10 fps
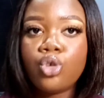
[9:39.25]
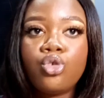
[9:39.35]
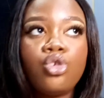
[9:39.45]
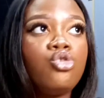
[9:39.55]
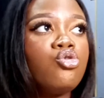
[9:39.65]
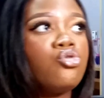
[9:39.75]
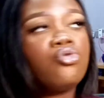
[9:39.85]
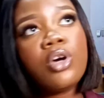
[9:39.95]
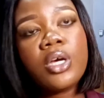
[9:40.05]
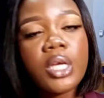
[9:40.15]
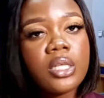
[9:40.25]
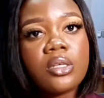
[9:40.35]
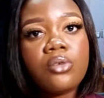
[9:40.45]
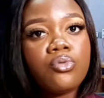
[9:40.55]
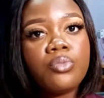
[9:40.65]
So you do not
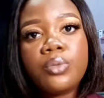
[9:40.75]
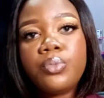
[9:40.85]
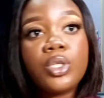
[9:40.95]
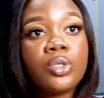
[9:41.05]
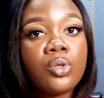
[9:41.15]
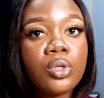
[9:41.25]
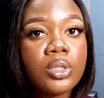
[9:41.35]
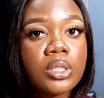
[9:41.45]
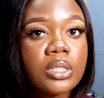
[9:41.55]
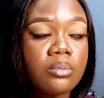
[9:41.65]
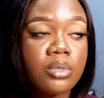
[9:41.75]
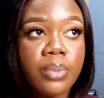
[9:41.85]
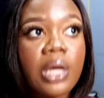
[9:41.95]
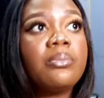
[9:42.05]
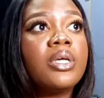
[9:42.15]
get a roommate based on the same
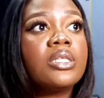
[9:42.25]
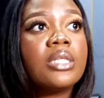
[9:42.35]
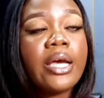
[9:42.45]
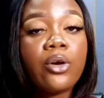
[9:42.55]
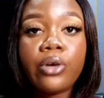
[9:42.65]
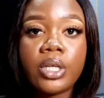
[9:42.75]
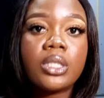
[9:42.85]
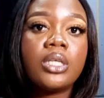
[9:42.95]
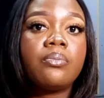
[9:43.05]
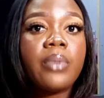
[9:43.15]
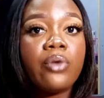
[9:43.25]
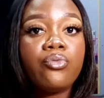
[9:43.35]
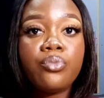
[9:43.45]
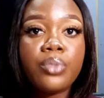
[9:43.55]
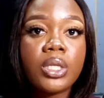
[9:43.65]
department. Like currently my
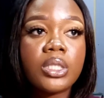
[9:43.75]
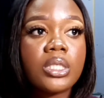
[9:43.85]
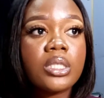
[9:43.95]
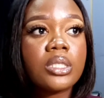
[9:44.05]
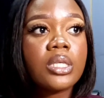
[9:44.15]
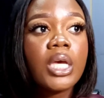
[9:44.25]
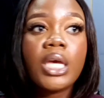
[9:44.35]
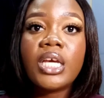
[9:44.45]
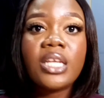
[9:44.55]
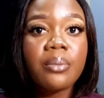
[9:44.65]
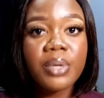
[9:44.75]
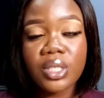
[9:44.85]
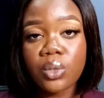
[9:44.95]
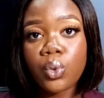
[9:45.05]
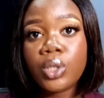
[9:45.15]
roommate is in
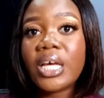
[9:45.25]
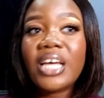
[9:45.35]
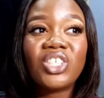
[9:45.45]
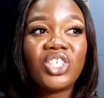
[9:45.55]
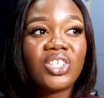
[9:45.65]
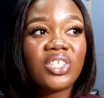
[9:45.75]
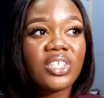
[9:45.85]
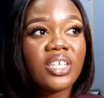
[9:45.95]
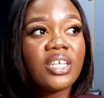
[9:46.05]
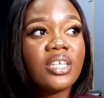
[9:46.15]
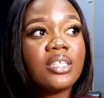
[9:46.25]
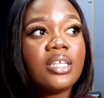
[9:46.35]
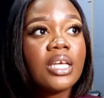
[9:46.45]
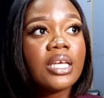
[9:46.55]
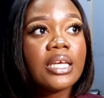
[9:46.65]
MSc1 and she's
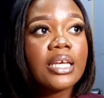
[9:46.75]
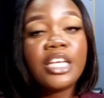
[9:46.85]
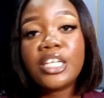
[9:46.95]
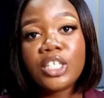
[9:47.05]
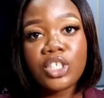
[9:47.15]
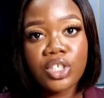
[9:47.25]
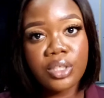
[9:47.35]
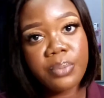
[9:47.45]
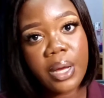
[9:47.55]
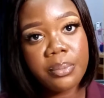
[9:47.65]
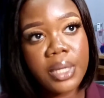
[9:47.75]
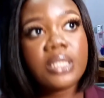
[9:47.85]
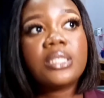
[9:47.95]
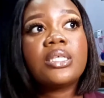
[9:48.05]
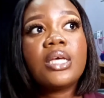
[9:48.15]
in English
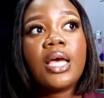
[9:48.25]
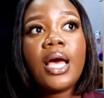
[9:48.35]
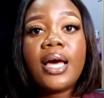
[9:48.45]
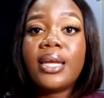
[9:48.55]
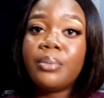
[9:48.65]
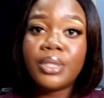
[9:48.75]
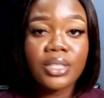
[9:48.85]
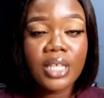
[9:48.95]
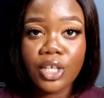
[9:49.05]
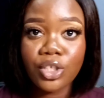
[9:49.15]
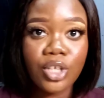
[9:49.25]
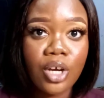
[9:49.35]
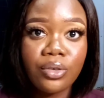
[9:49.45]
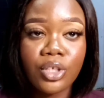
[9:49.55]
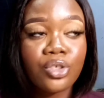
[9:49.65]
department, and I'm in
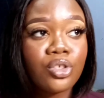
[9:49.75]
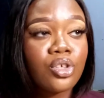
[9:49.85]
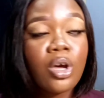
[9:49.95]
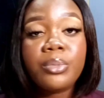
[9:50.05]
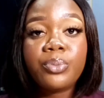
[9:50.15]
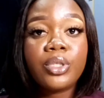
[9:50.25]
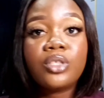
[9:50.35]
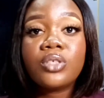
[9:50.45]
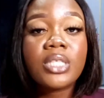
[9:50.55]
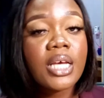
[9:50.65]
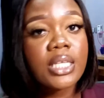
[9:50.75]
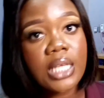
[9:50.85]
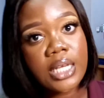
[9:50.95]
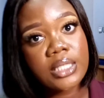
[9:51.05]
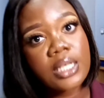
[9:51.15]
international relations, or I'm in political science
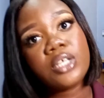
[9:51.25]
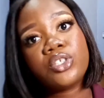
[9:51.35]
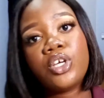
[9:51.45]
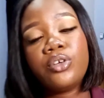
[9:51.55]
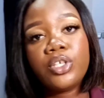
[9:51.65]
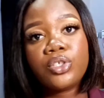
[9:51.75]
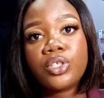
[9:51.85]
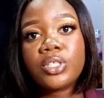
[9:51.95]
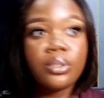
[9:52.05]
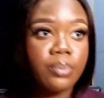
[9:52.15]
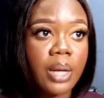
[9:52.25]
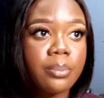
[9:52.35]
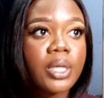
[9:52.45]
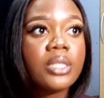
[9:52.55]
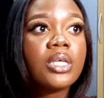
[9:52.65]
and international relations
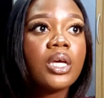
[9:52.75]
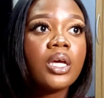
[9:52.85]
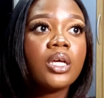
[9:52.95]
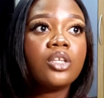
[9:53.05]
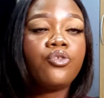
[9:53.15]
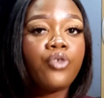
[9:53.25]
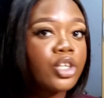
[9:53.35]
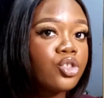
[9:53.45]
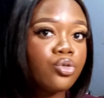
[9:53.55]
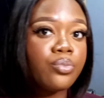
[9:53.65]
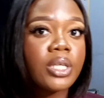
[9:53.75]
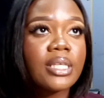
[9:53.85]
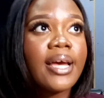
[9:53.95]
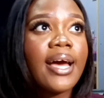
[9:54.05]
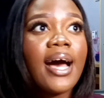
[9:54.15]
department. The first roommate
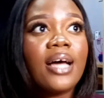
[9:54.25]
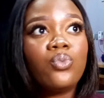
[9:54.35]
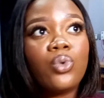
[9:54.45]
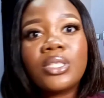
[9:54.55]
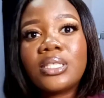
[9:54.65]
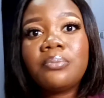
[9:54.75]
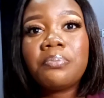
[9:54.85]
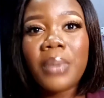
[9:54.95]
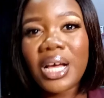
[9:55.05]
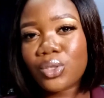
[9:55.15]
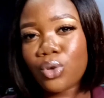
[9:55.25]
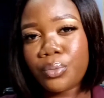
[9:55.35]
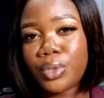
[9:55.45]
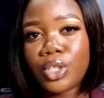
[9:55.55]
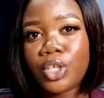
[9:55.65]
I had was in mass
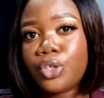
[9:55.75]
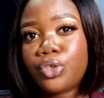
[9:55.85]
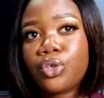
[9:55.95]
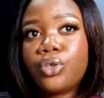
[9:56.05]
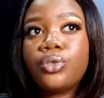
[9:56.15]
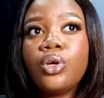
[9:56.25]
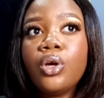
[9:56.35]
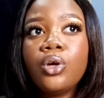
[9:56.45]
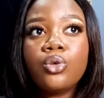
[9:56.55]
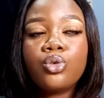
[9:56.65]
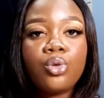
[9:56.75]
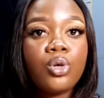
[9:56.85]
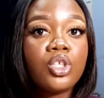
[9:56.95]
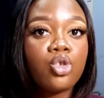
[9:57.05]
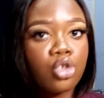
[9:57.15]
communication.
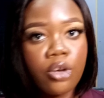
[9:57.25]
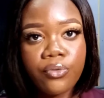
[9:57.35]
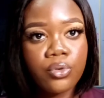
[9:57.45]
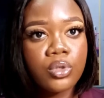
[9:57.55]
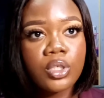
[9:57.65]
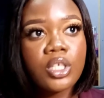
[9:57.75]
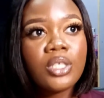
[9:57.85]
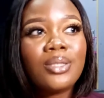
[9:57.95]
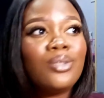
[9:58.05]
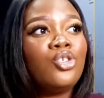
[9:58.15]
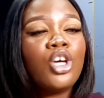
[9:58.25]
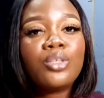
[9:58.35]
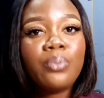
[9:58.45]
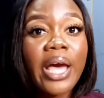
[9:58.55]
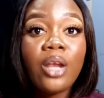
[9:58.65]
So it's shuffled. It's
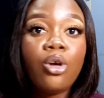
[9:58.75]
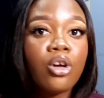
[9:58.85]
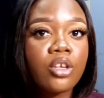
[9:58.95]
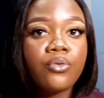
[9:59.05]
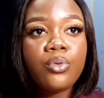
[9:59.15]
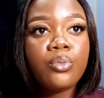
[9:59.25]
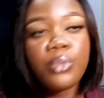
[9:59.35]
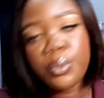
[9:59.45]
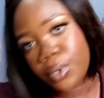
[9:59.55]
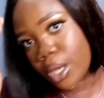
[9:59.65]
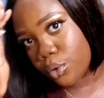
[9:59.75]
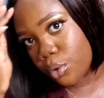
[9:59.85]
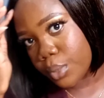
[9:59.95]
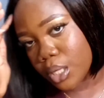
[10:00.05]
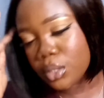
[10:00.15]
just by luck if you maybe end
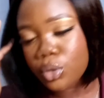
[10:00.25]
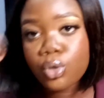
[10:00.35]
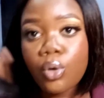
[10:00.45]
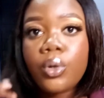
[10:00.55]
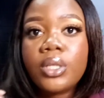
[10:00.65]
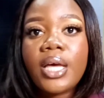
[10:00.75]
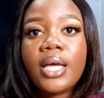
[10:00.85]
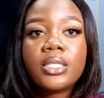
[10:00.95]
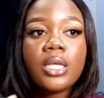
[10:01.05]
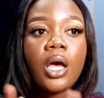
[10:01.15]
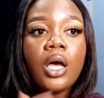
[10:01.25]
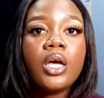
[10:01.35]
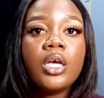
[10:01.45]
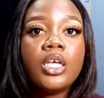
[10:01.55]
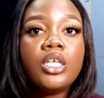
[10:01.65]
up getting someone that
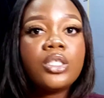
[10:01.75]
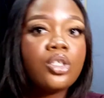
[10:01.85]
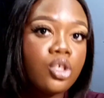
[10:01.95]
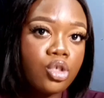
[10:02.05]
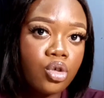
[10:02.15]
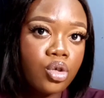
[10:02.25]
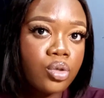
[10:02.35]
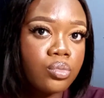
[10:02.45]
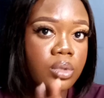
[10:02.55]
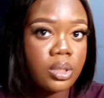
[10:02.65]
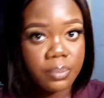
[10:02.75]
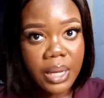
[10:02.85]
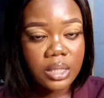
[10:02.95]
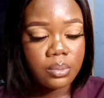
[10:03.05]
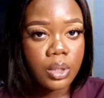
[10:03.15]
is in your
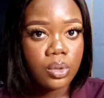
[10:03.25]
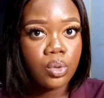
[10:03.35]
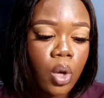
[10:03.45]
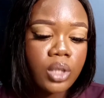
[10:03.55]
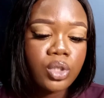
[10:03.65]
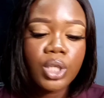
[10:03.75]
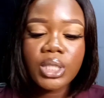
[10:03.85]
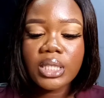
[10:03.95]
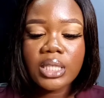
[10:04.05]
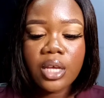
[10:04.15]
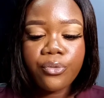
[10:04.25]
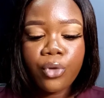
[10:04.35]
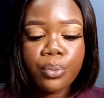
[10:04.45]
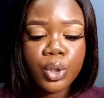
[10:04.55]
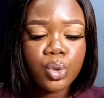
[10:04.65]
department. What does it take
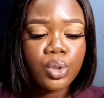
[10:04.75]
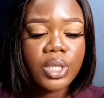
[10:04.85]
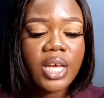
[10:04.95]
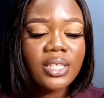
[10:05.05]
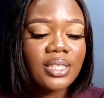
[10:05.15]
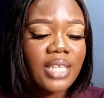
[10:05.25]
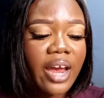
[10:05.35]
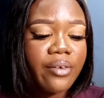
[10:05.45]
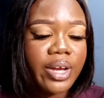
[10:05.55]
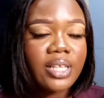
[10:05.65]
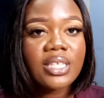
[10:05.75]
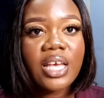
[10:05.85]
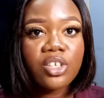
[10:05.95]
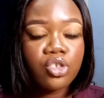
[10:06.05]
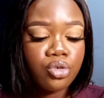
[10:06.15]
for me to get direct
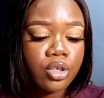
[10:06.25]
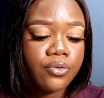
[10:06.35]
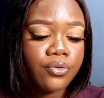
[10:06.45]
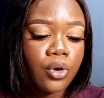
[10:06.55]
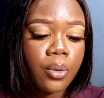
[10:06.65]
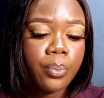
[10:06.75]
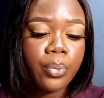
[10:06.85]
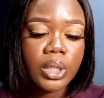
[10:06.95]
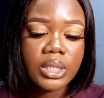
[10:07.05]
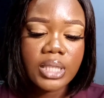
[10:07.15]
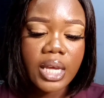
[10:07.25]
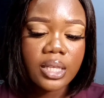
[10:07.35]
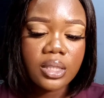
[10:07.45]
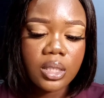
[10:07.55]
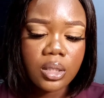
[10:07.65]
entry from
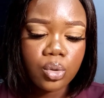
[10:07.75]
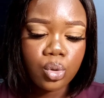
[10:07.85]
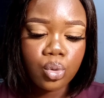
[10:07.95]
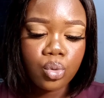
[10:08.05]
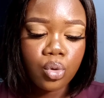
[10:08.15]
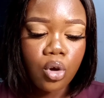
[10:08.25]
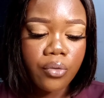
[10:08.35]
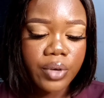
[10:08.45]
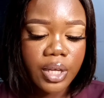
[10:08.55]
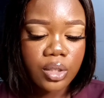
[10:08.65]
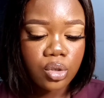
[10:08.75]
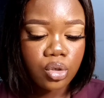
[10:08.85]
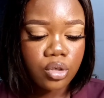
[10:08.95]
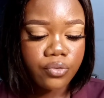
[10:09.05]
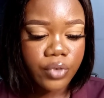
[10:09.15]
Polytechnic to Covenant
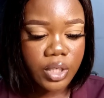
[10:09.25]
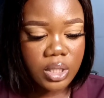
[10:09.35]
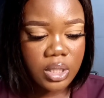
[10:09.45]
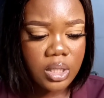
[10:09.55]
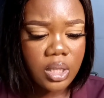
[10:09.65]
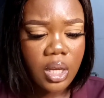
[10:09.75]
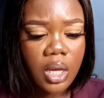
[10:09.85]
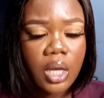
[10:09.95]
University?